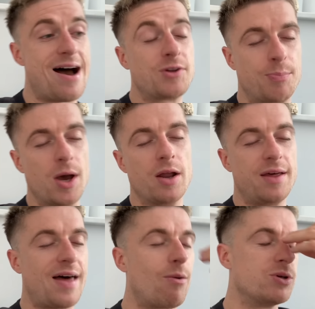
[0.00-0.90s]
after
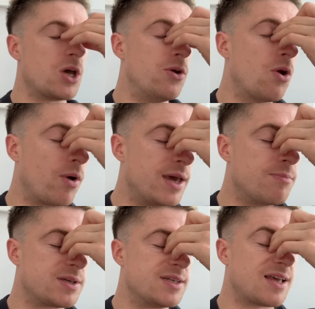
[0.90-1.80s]
Burnley, that was
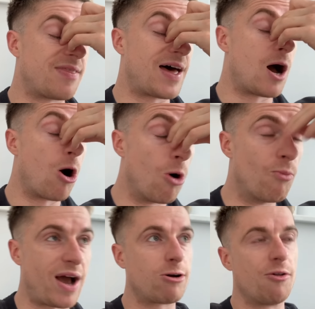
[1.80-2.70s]
annoying because it's like that
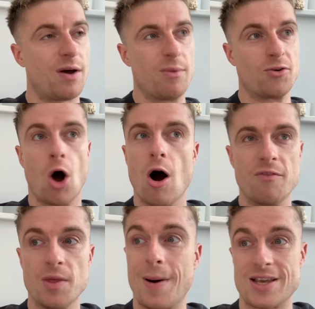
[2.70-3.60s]
home record that we've got
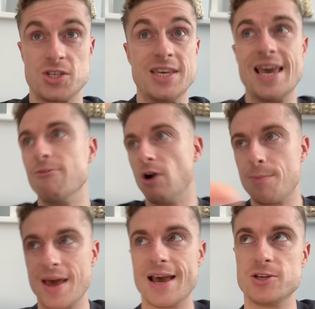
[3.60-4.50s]
over the past year and
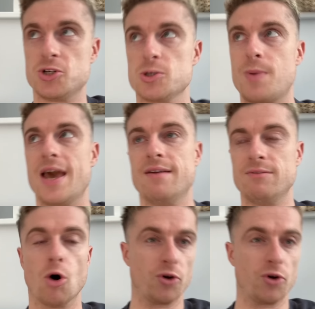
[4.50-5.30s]
a bit has just been